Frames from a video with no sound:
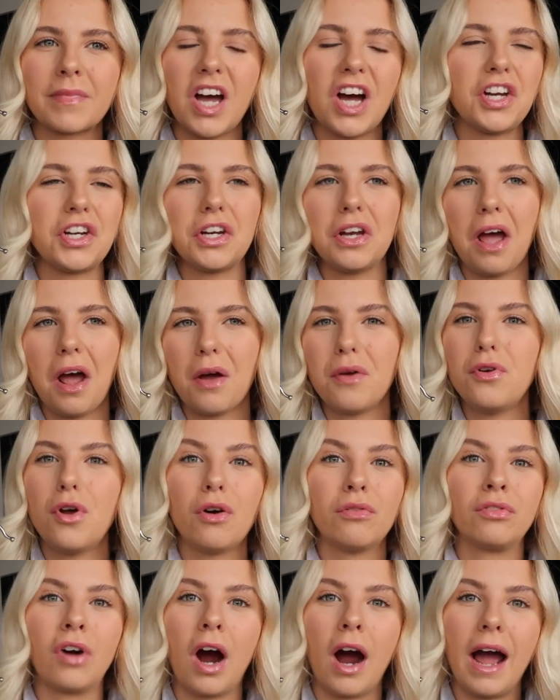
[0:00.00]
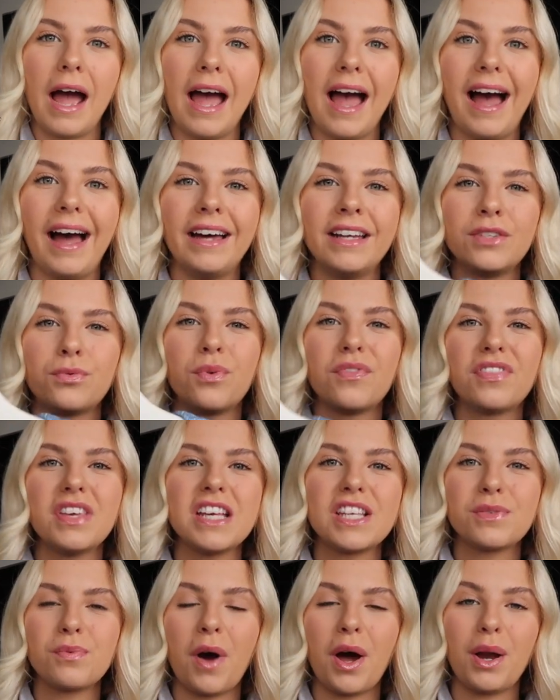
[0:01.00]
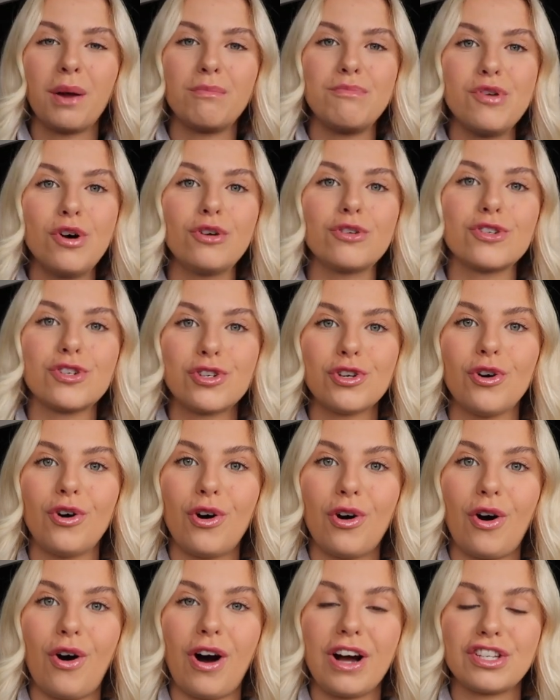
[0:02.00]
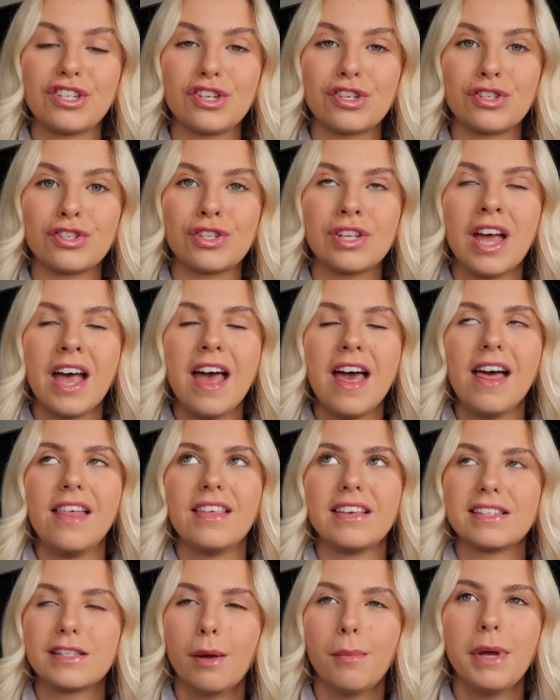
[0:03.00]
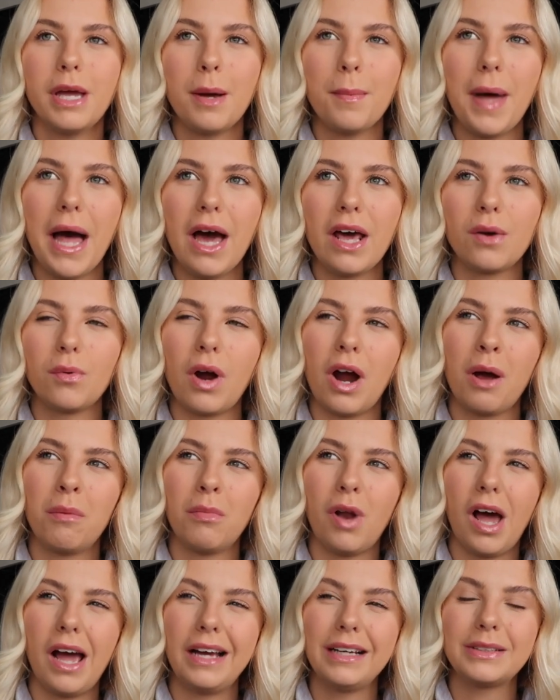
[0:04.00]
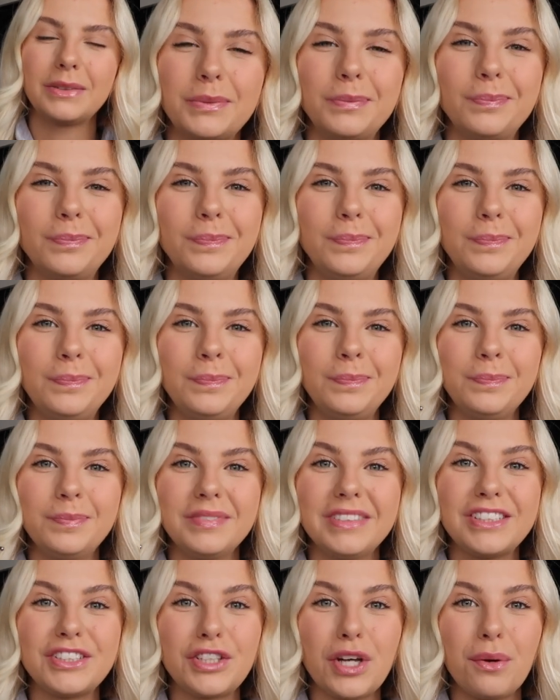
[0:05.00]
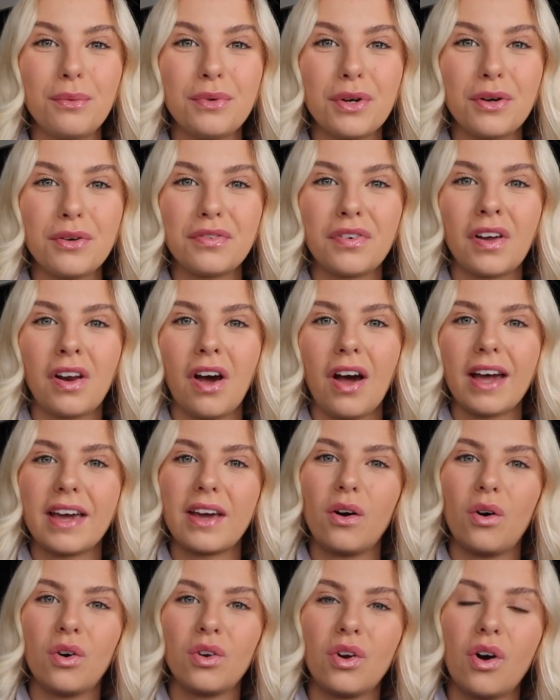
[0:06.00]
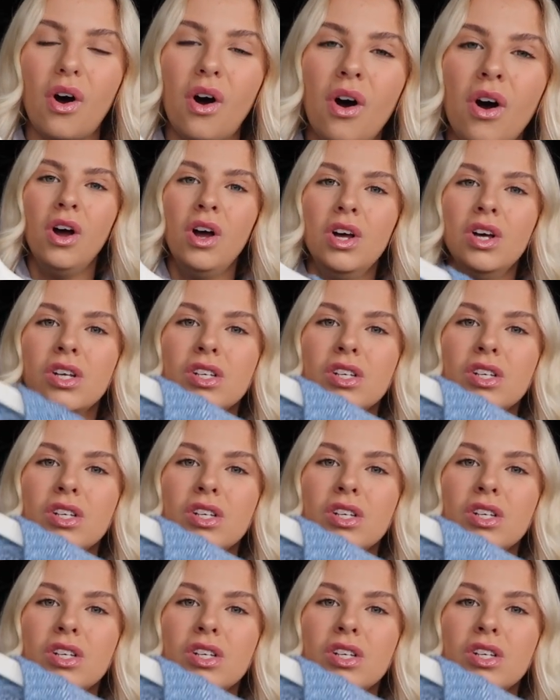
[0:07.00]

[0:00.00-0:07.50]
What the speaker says: I don't know, not right. And with this one, I'm not sure. There's something about it where I'm like, I don't know if I like it or not.